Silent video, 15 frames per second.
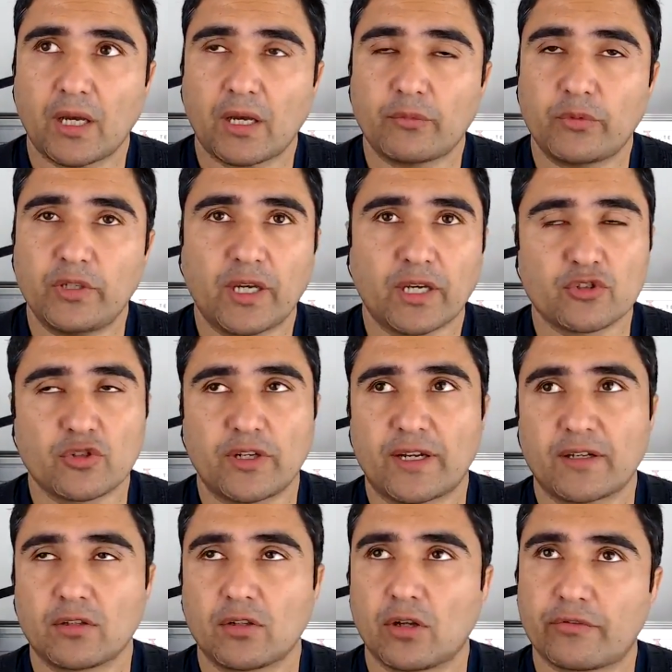We actually had a
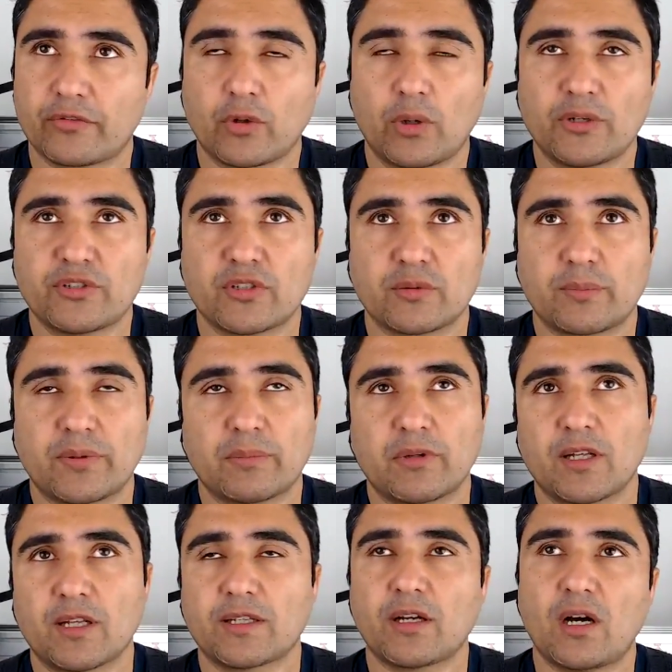lot of questions. People are
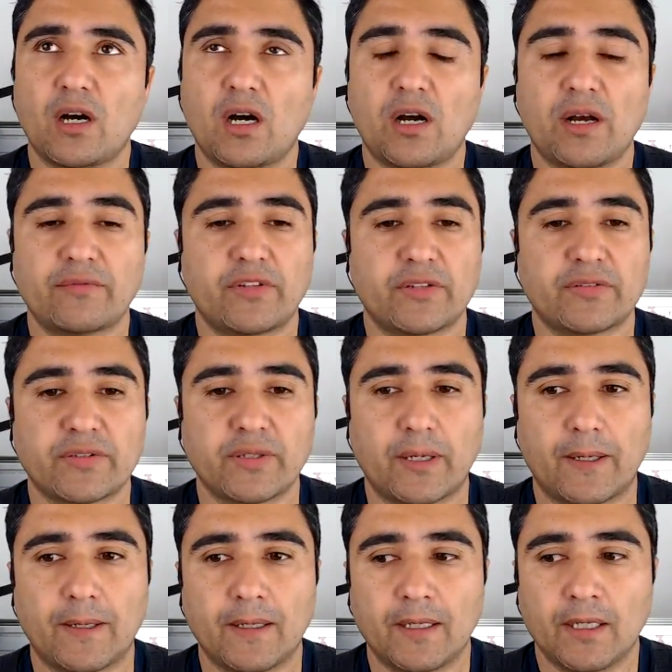like, oh, I have this
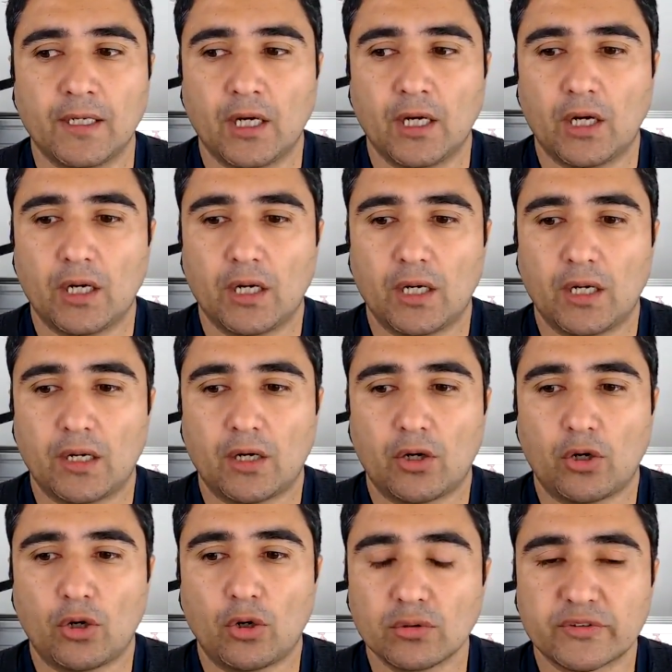
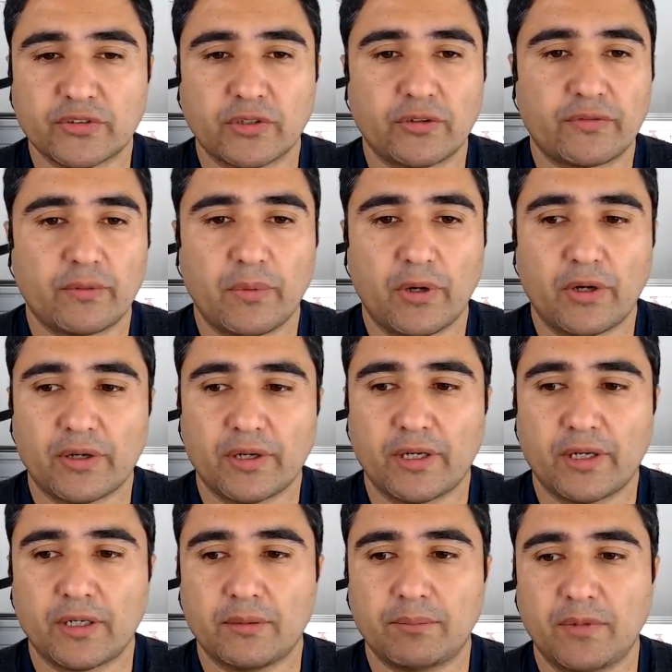old servo
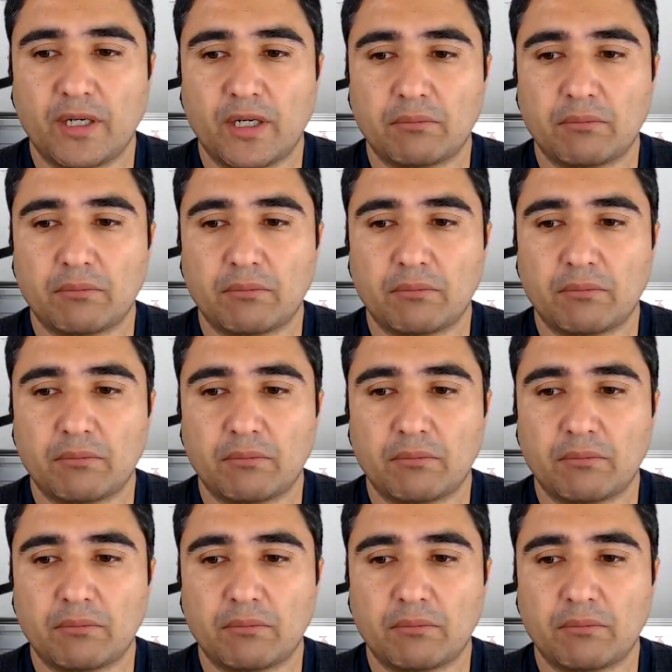motor,